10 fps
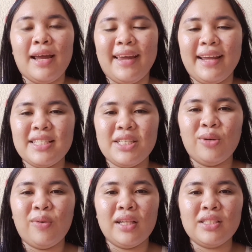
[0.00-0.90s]
It is
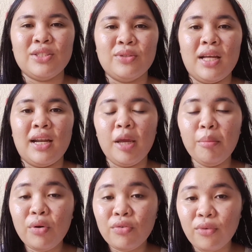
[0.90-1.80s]
equals to the
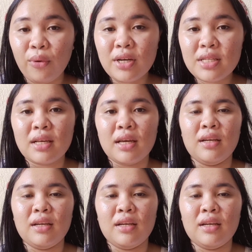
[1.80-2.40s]
labor force